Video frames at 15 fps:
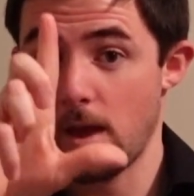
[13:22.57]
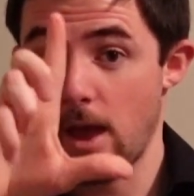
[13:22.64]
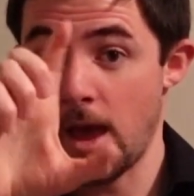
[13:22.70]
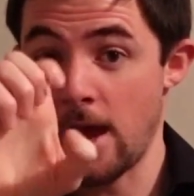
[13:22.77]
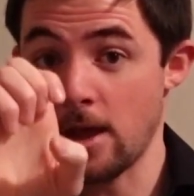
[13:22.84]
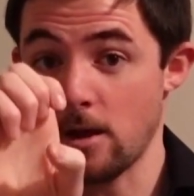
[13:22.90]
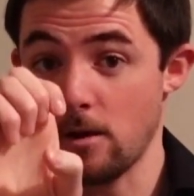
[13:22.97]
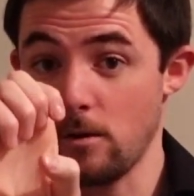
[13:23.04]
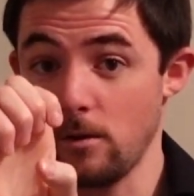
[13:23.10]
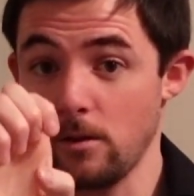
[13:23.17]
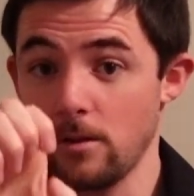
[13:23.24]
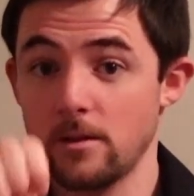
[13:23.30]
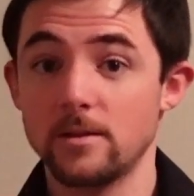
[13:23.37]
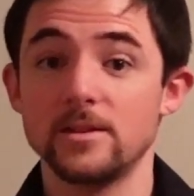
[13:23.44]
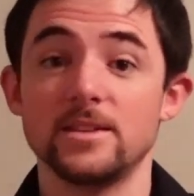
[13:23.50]
ankle
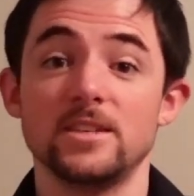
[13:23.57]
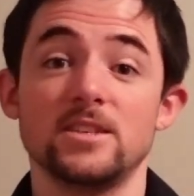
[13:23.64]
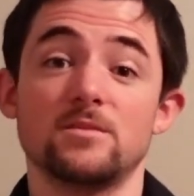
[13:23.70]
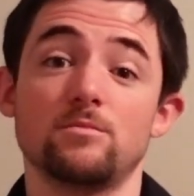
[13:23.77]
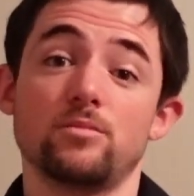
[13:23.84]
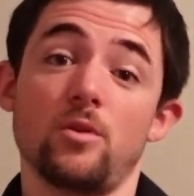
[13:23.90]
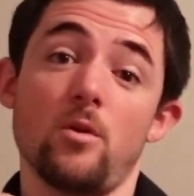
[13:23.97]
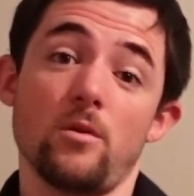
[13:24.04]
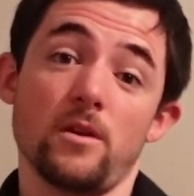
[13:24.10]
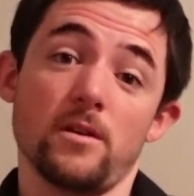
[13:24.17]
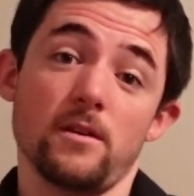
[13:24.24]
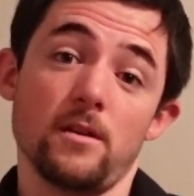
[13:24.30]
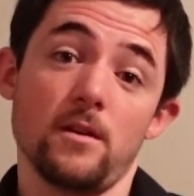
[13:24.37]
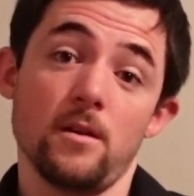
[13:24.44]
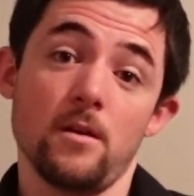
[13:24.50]
is broken.
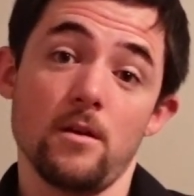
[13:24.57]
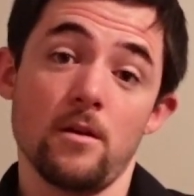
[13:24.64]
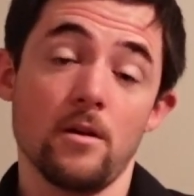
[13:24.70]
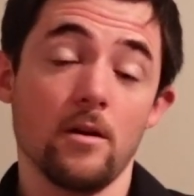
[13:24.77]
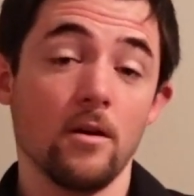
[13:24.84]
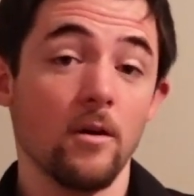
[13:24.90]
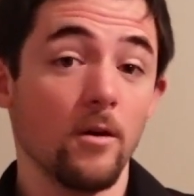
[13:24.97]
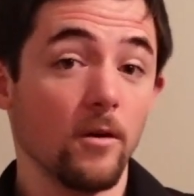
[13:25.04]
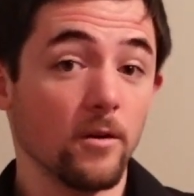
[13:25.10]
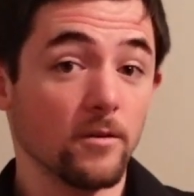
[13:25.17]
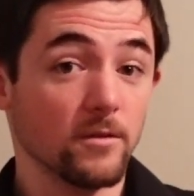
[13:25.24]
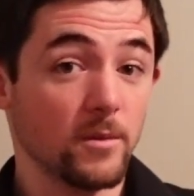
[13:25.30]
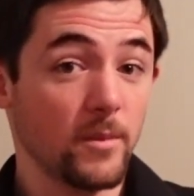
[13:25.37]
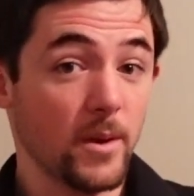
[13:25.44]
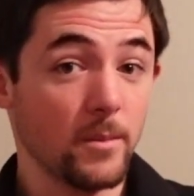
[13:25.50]
Or
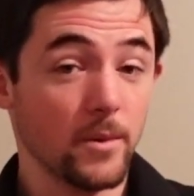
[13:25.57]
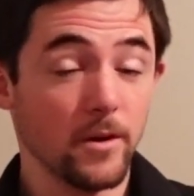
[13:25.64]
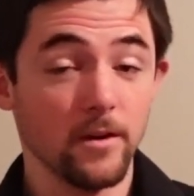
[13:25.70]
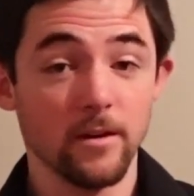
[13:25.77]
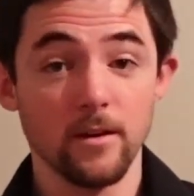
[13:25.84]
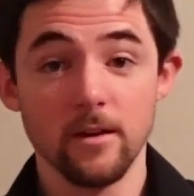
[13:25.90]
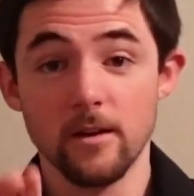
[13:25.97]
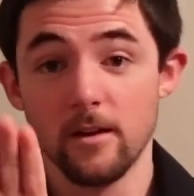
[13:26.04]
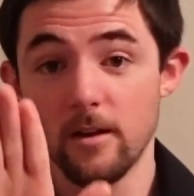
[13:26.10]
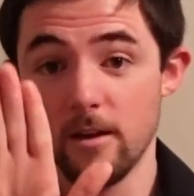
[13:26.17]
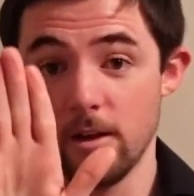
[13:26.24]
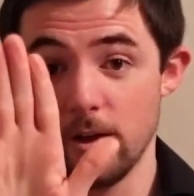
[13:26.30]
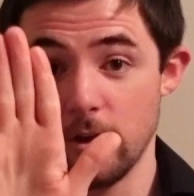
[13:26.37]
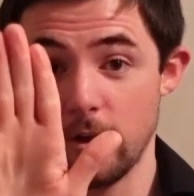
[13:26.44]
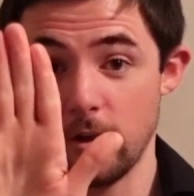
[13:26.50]
remember,
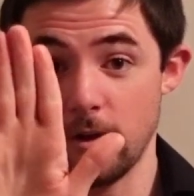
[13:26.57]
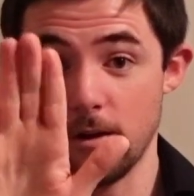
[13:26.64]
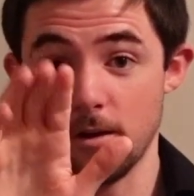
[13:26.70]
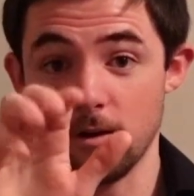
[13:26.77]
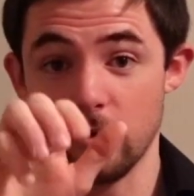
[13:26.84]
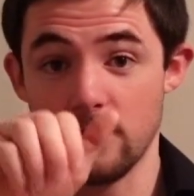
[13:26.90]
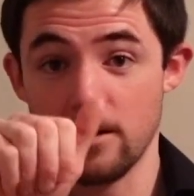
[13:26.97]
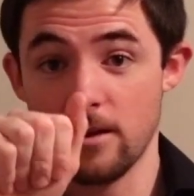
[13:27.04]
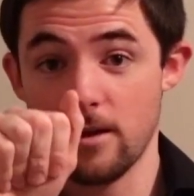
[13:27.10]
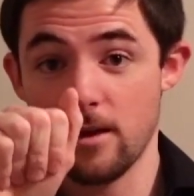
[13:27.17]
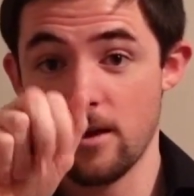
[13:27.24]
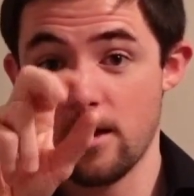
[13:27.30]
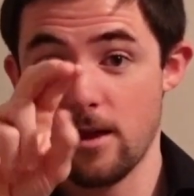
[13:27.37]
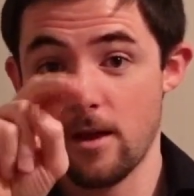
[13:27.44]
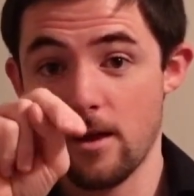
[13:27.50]
your
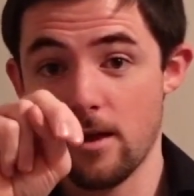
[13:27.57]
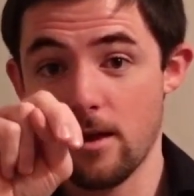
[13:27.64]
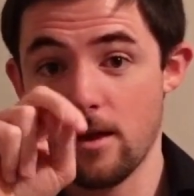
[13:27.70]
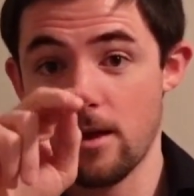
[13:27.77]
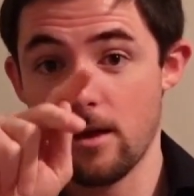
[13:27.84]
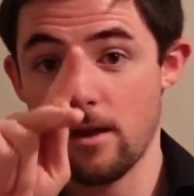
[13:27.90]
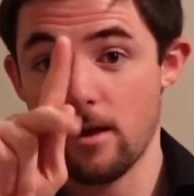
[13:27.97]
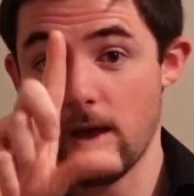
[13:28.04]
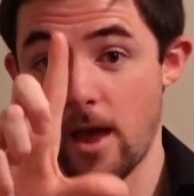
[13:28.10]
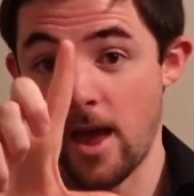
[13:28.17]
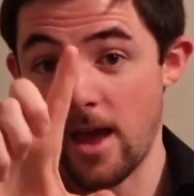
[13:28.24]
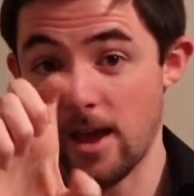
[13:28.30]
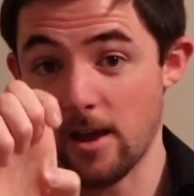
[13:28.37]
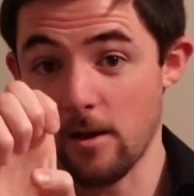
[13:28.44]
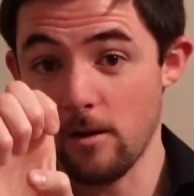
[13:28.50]

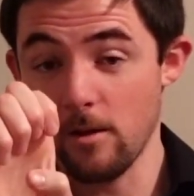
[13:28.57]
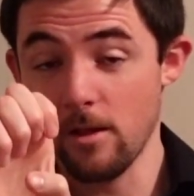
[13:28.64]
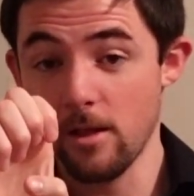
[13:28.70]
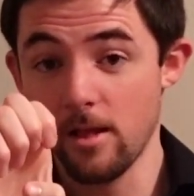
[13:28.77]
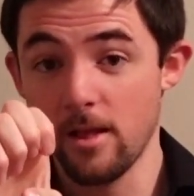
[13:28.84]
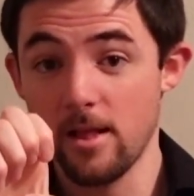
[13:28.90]
ankle,